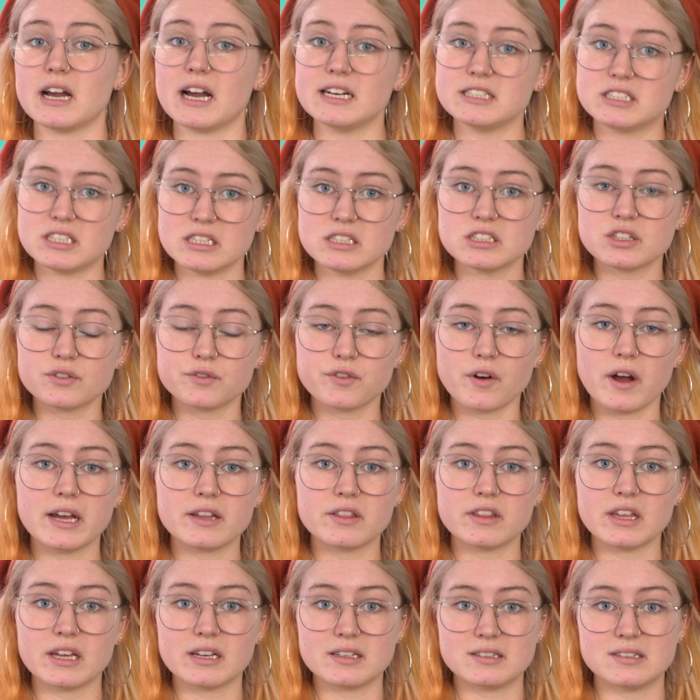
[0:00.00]

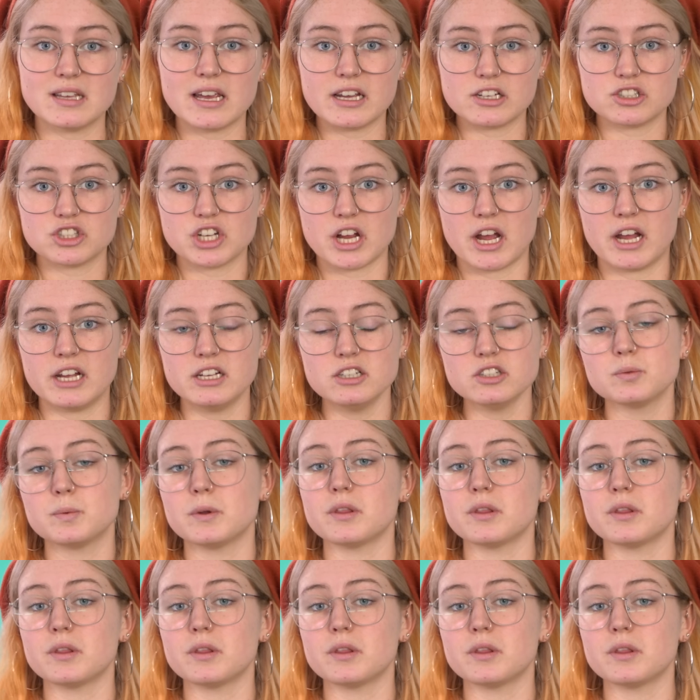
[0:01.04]
identifying the exact change,